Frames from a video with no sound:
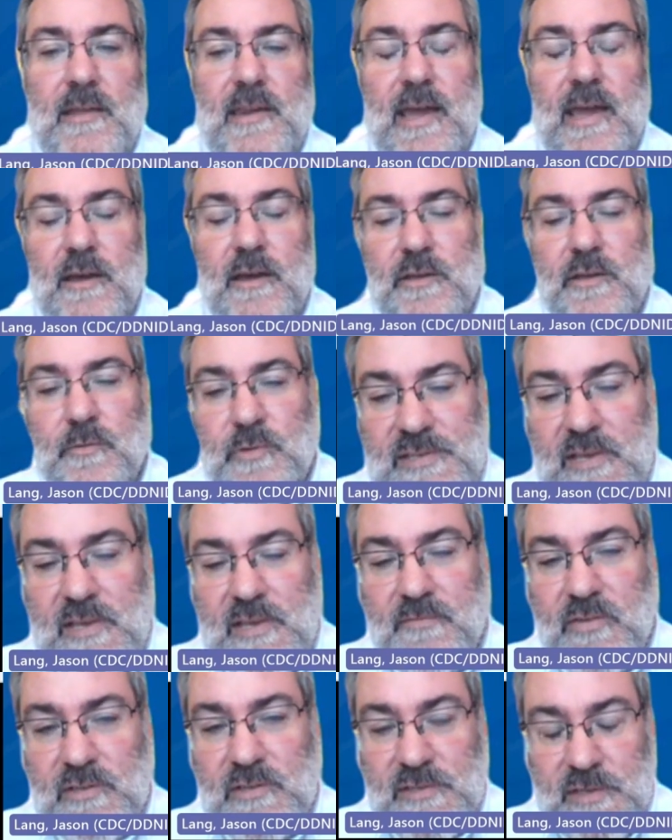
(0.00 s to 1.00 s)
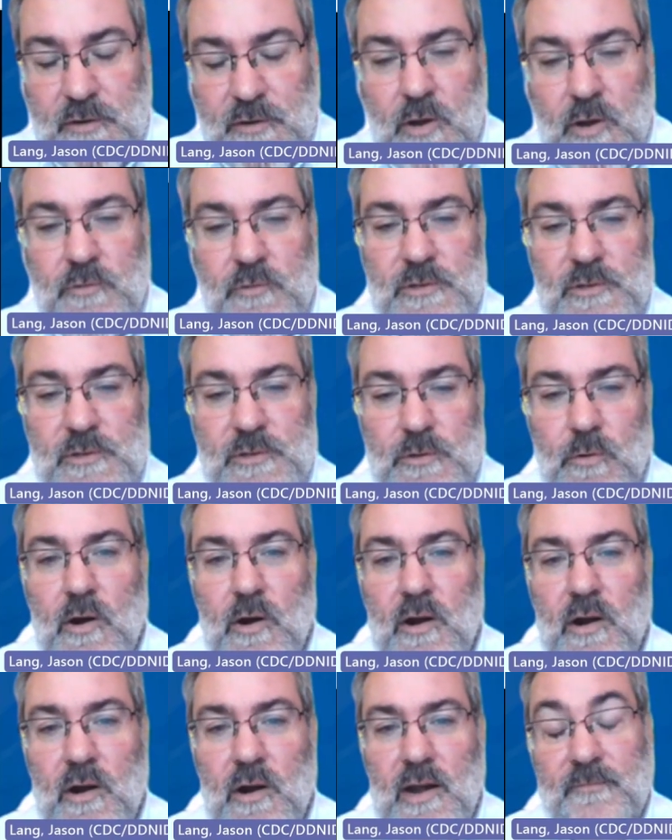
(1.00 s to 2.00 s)
Now, you receive a 0
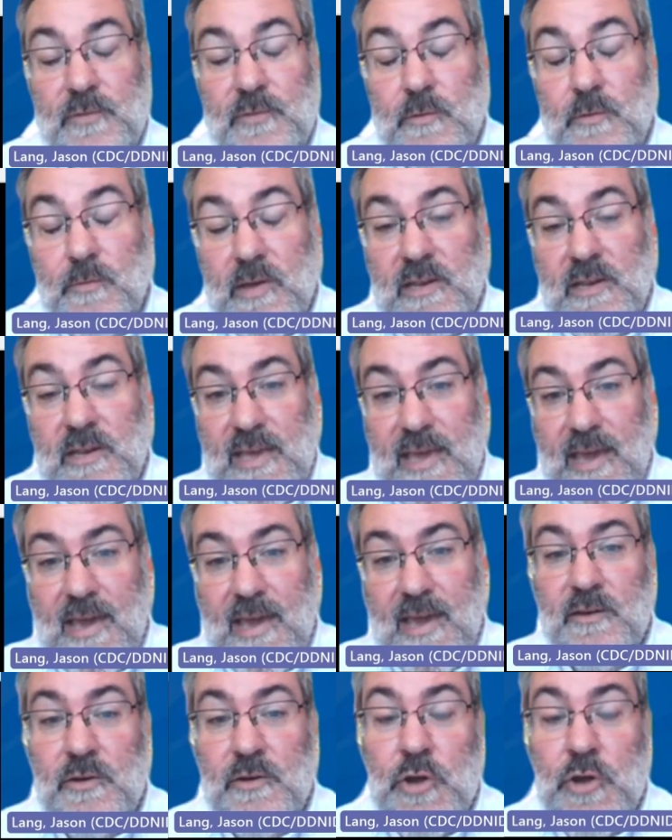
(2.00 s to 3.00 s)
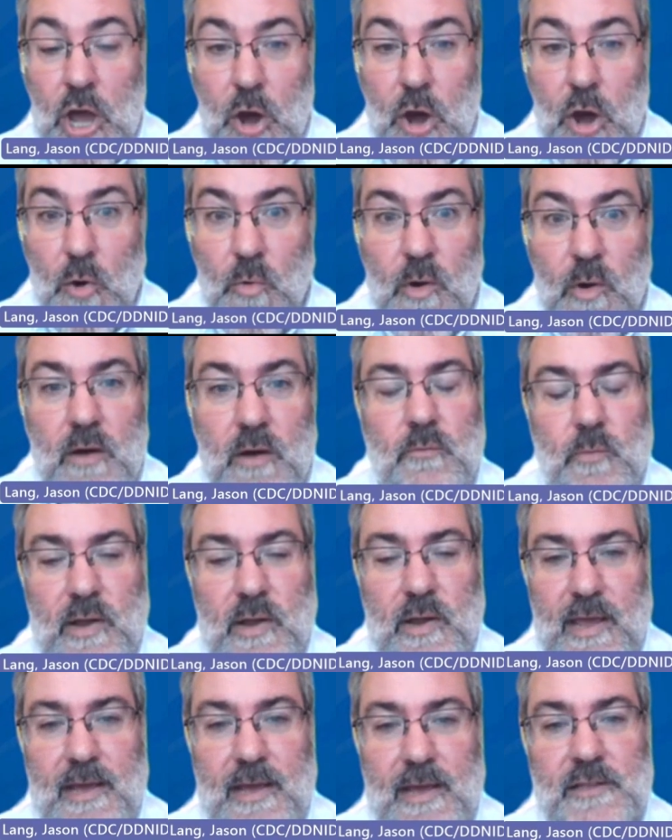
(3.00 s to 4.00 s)
score if you indicate no
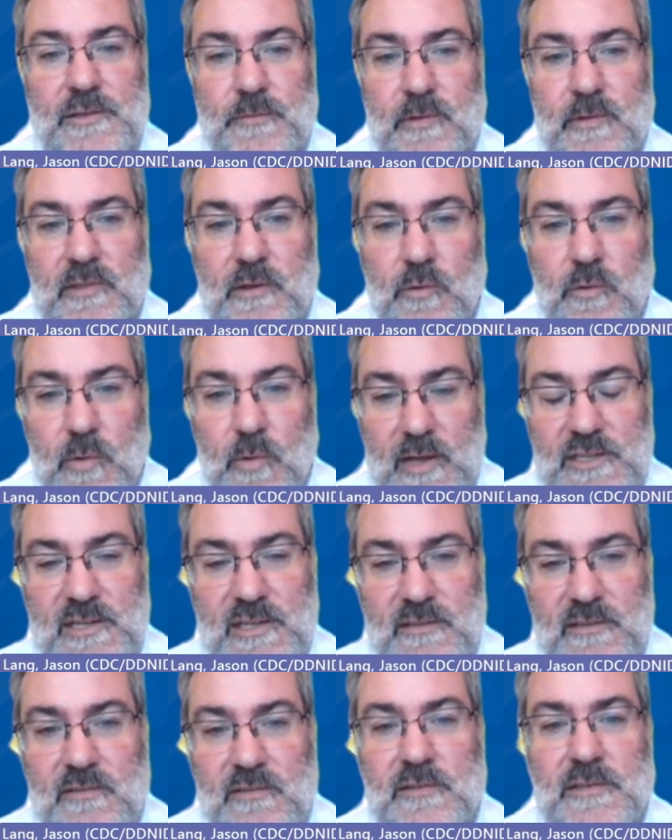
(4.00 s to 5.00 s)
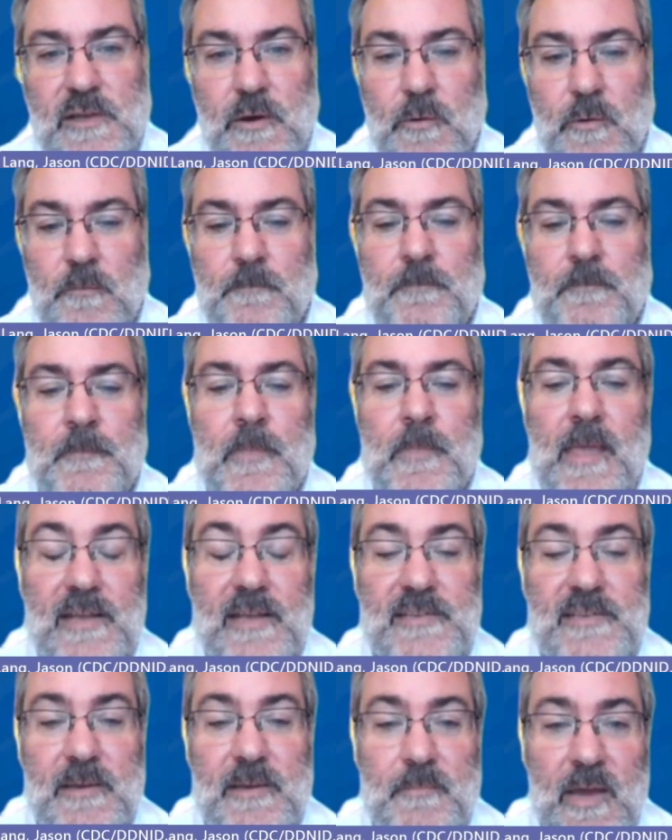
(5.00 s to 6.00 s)
when answering the question. So,
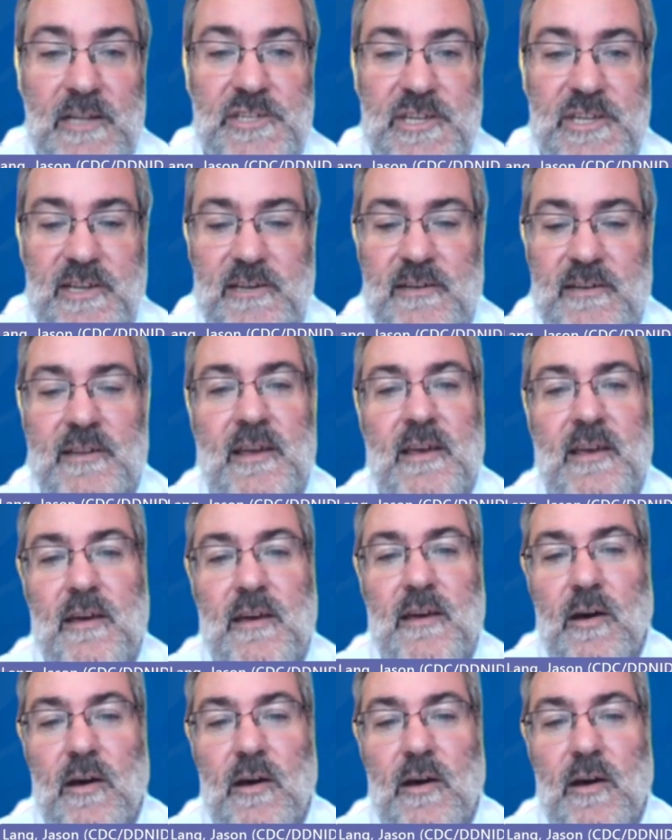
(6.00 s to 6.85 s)
as I mentioned,